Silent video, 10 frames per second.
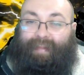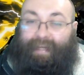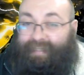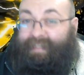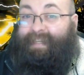
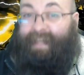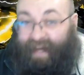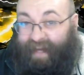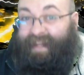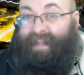This is
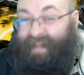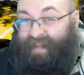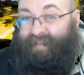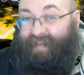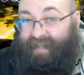kinda
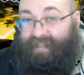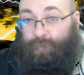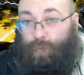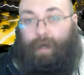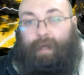the
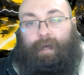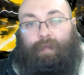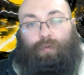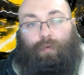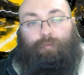reason why
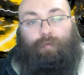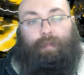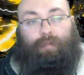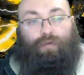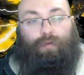I don't
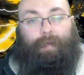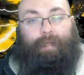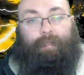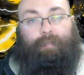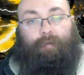run too
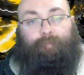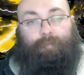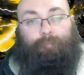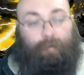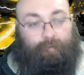many
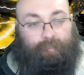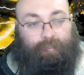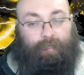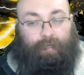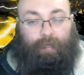Toughest
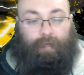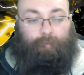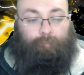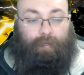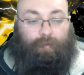Punks,
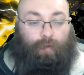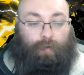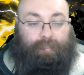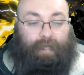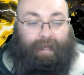
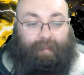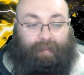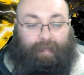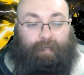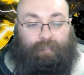because I
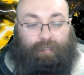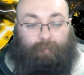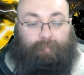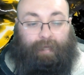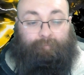like
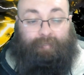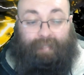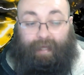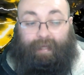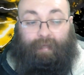sometimes
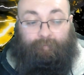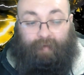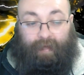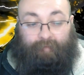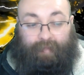taking
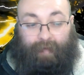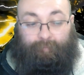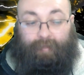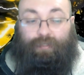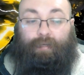5
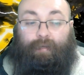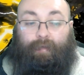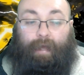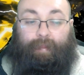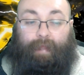damage
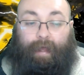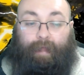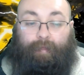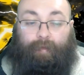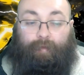and
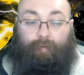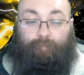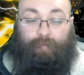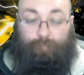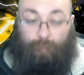then
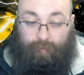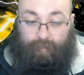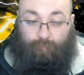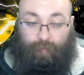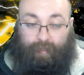
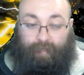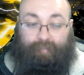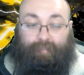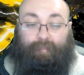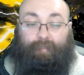responding with
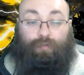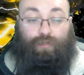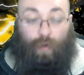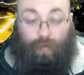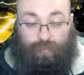this to
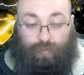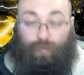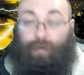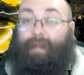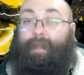draw
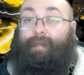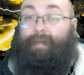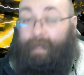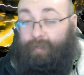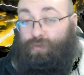2 and then
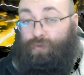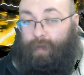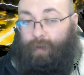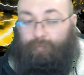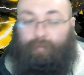gain 2
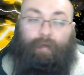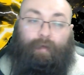health.